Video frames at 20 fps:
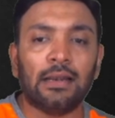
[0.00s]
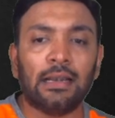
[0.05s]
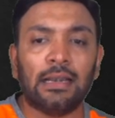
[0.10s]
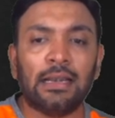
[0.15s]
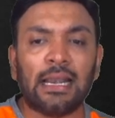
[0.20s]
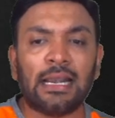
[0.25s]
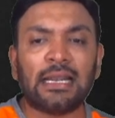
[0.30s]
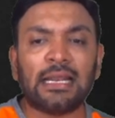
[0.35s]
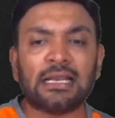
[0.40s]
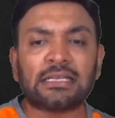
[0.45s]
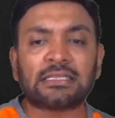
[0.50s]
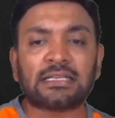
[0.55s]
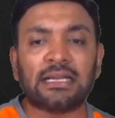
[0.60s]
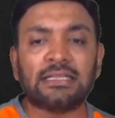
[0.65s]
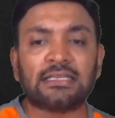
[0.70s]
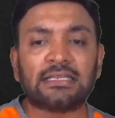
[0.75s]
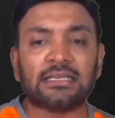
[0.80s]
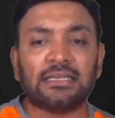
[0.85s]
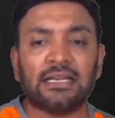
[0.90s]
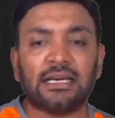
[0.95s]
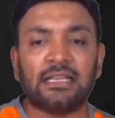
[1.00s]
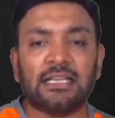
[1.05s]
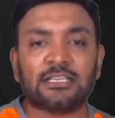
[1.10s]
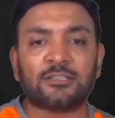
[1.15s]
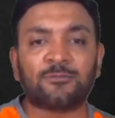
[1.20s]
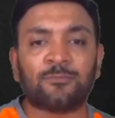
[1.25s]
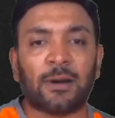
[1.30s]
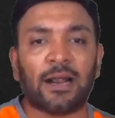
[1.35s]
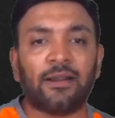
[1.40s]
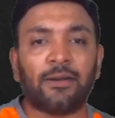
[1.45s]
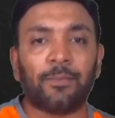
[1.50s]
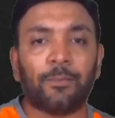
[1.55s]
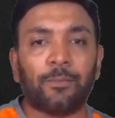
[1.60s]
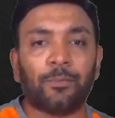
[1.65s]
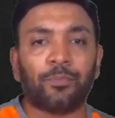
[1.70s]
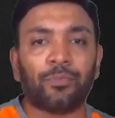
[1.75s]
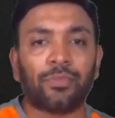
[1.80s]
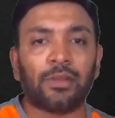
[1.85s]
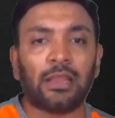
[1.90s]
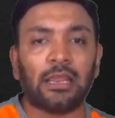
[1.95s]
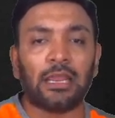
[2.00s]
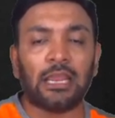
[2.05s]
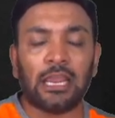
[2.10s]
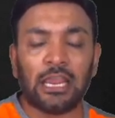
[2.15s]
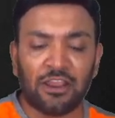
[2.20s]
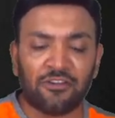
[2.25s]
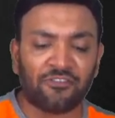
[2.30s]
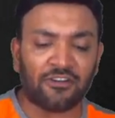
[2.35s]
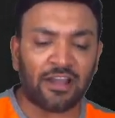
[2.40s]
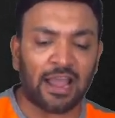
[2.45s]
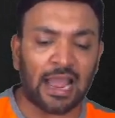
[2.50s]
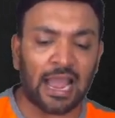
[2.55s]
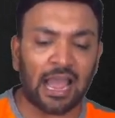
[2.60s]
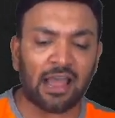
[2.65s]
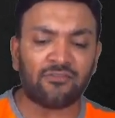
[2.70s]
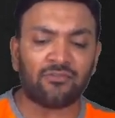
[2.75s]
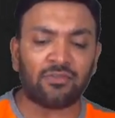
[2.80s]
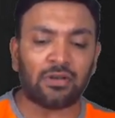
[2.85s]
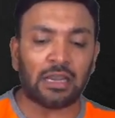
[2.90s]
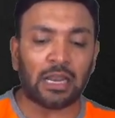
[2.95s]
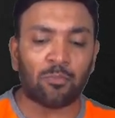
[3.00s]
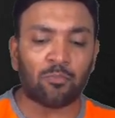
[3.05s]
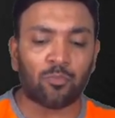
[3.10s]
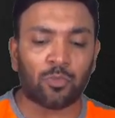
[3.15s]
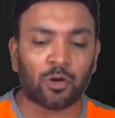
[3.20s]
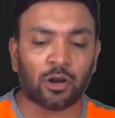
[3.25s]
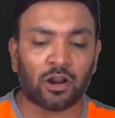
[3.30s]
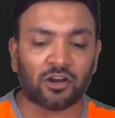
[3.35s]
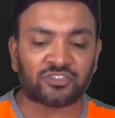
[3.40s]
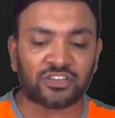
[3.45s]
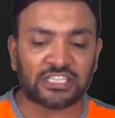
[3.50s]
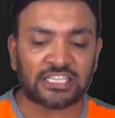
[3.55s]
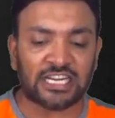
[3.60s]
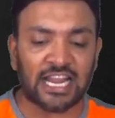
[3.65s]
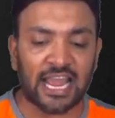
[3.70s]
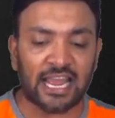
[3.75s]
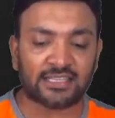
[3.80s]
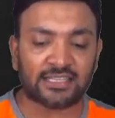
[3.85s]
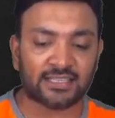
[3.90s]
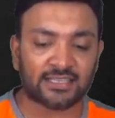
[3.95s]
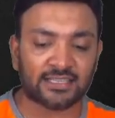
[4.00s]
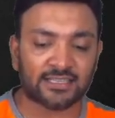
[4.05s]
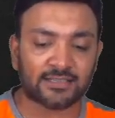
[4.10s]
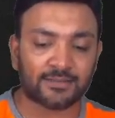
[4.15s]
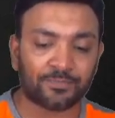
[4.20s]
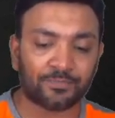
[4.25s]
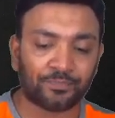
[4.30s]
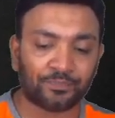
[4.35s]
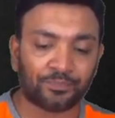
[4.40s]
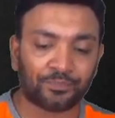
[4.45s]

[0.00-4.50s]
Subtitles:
let us consider this part. If I have number of shares